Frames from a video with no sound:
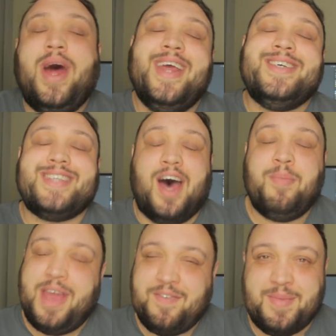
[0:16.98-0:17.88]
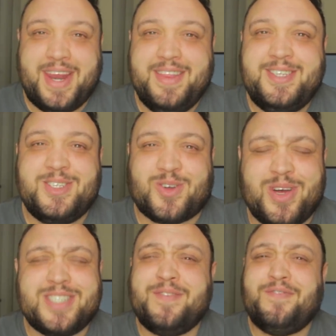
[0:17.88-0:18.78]
What is up, everybody? This is
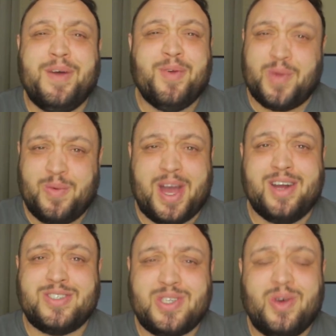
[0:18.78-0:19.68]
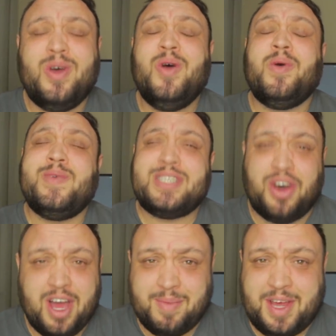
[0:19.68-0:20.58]
Chris from The Rewired Soul, where we
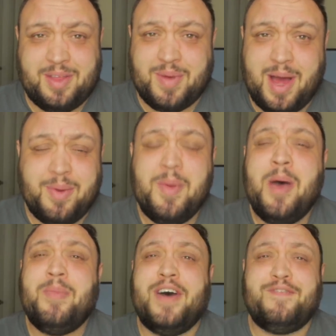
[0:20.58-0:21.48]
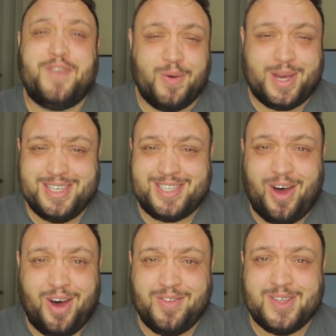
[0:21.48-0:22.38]
talk about the problem, but focus
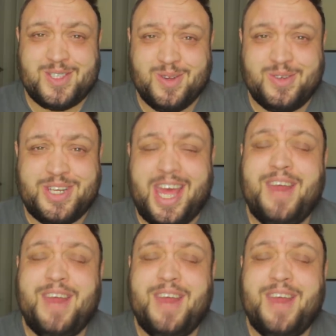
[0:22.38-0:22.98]
on the solution.